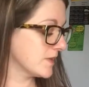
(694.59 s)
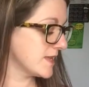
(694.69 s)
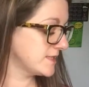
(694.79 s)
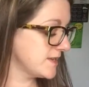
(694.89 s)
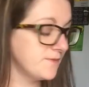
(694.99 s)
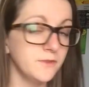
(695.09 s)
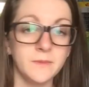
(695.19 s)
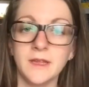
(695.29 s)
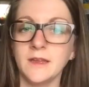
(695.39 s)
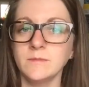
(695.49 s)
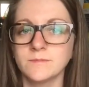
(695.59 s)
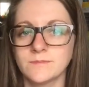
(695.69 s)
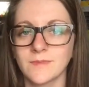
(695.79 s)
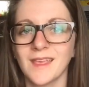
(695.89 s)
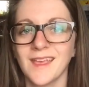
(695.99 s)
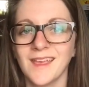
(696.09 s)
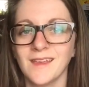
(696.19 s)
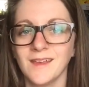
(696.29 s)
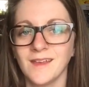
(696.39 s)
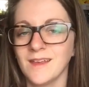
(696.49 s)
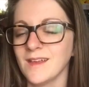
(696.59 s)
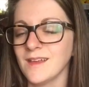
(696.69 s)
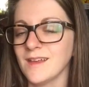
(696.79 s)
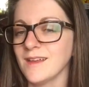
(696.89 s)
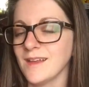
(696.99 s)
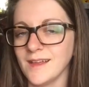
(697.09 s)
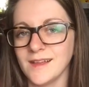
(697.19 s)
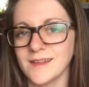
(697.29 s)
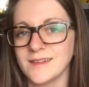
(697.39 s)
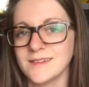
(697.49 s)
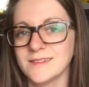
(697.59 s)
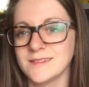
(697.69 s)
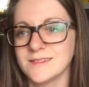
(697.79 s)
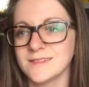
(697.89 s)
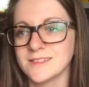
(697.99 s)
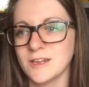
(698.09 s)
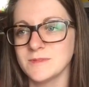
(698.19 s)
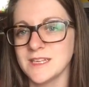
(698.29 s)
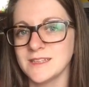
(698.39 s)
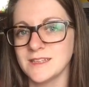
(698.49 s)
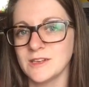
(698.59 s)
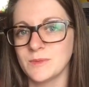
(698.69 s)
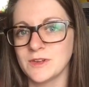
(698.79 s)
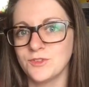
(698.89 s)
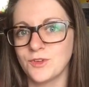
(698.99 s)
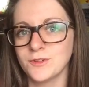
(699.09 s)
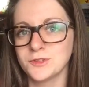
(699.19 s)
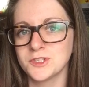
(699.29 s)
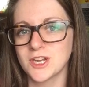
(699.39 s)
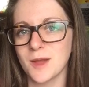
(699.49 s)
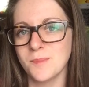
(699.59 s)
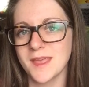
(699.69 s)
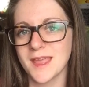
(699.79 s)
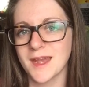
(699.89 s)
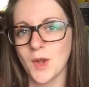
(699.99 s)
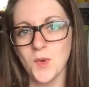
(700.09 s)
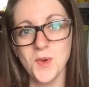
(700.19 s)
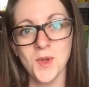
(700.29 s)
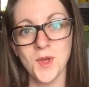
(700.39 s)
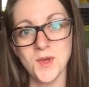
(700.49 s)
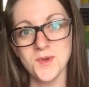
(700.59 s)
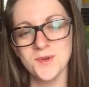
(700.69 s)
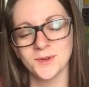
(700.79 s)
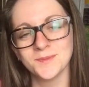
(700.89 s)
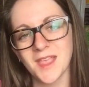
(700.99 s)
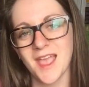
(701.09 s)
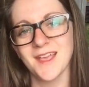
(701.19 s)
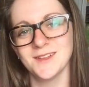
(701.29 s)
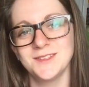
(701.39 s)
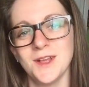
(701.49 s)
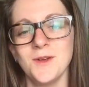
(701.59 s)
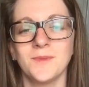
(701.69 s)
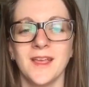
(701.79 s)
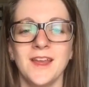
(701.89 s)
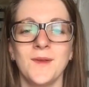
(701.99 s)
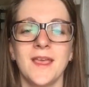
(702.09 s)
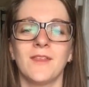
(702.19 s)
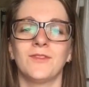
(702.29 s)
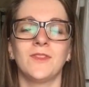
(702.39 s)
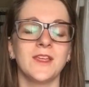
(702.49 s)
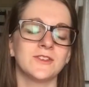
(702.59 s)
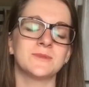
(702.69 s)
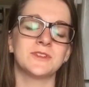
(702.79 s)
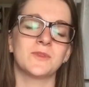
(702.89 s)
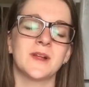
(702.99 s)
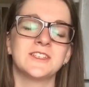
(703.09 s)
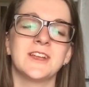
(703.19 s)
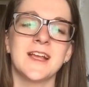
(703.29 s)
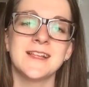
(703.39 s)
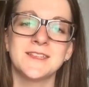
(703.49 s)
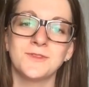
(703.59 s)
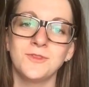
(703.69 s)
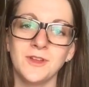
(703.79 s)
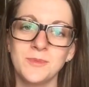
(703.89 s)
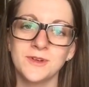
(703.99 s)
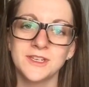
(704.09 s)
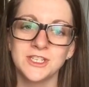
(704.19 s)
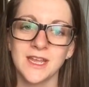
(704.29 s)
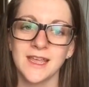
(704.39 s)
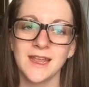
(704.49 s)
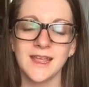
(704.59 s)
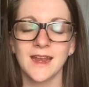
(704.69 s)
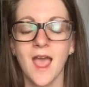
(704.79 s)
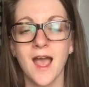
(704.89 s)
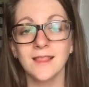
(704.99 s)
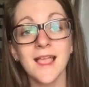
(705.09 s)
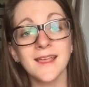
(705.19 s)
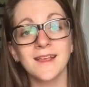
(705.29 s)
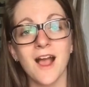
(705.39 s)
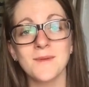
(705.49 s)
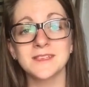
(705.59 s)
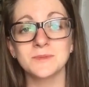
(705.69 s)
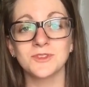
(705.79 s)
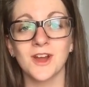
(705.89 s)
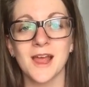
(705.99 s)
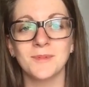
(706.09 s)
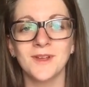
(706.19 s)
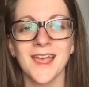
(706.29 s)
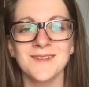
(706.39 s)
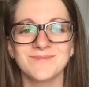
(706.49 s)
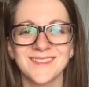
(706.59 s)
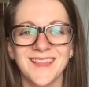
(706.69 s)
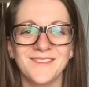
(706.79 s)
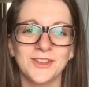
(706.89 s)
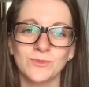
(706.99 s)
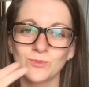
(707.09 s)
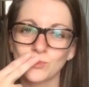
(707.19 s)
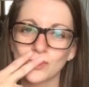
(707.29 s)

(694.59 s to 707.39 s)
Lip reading: that's it for me. Time to take the little one grocery shopping. Woo! So, anyway, thank you so much for watching, guys. Really appreciate it. Like, comment, subscribe, okay? Love you.